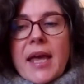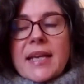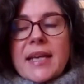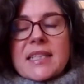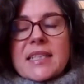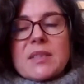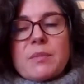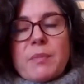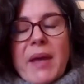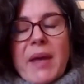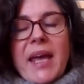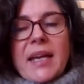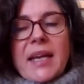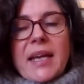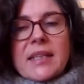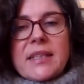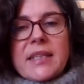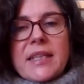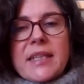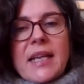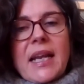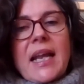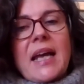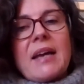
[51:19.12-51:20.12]
expect
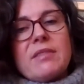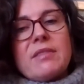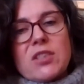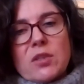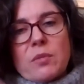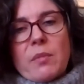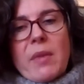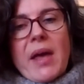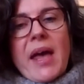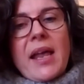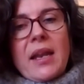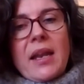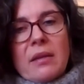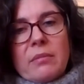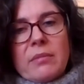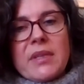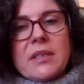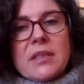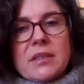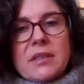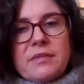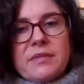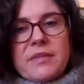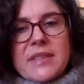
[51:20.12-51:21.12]
that you'll have some
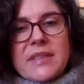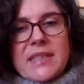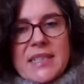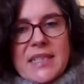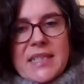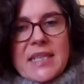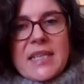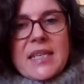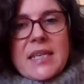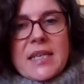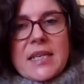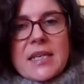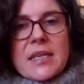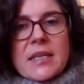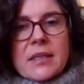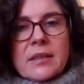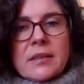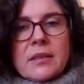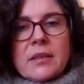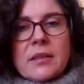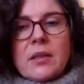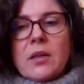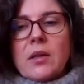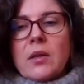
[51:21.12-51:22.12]
element of fatigue,
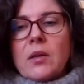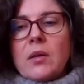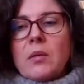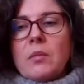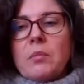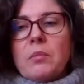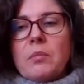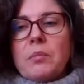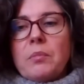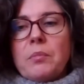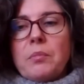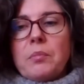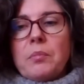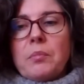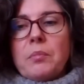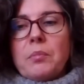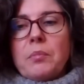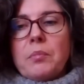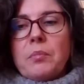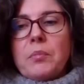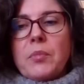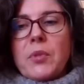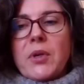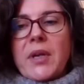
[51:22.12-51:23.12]

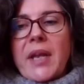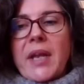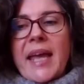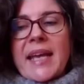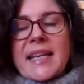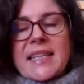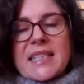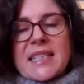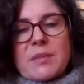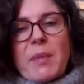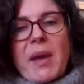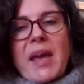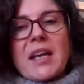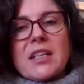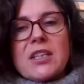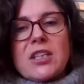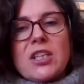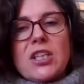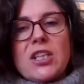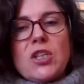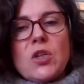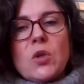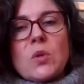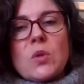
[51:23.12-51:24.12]
but expect
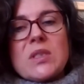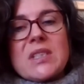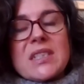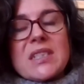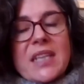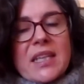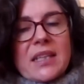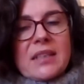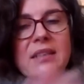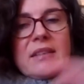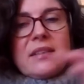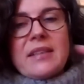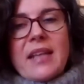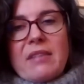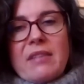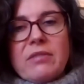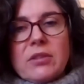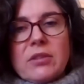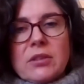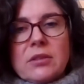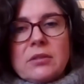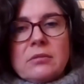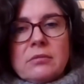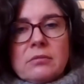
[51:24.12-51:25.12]
that your skill
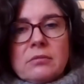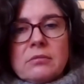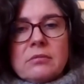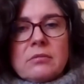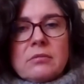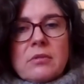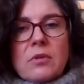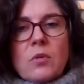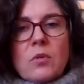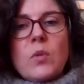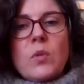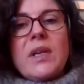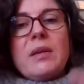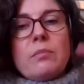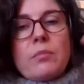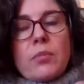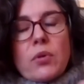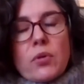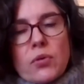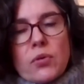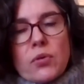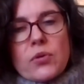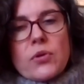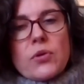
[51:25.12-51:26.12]
level will
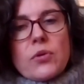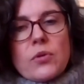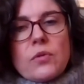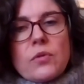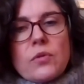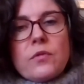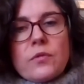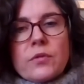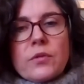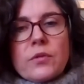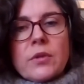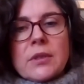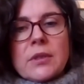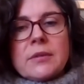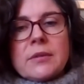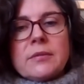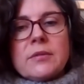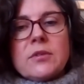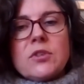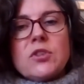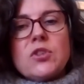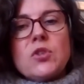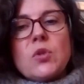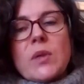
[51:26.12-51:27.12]
improve
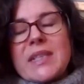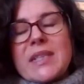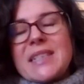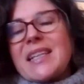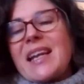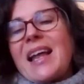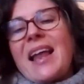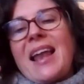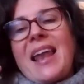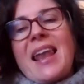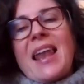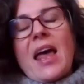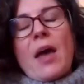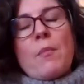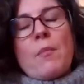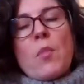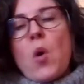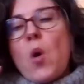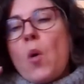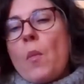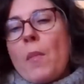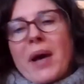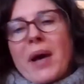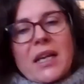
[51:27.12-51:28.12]
so it's a, uh,
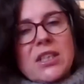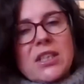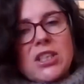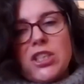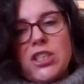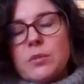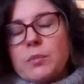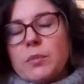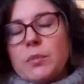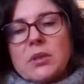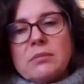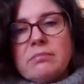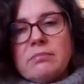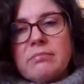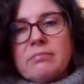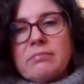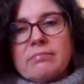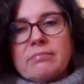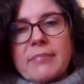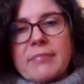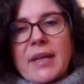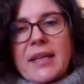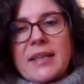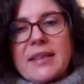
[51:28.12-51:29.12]
more manageable.
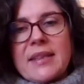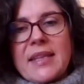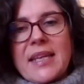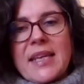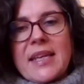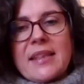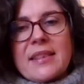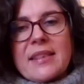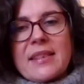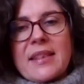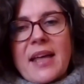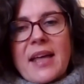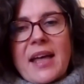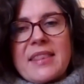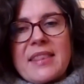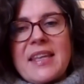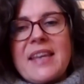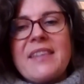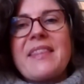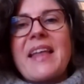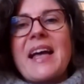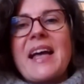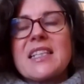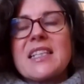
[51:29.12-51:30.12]
I think I
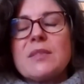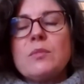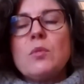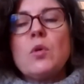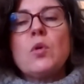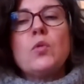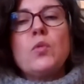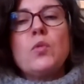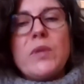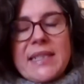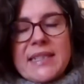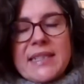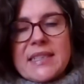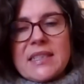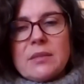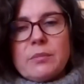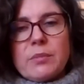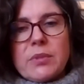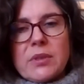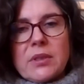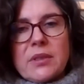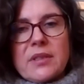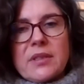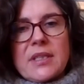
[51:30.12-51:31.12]
think that's more
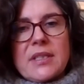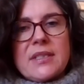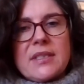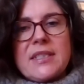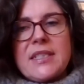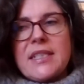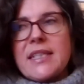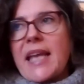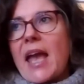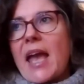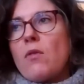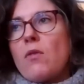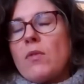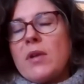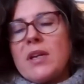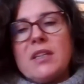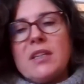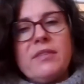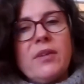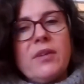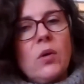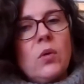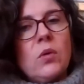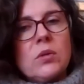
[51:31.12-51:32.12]
reasonable than to get rid
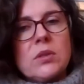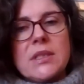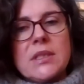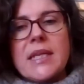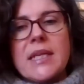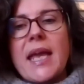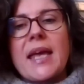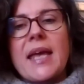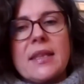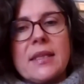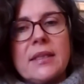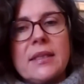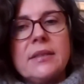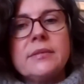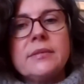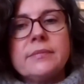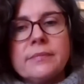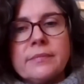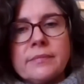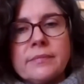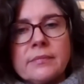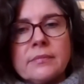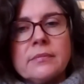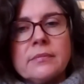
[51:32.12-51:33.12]
of it altogether.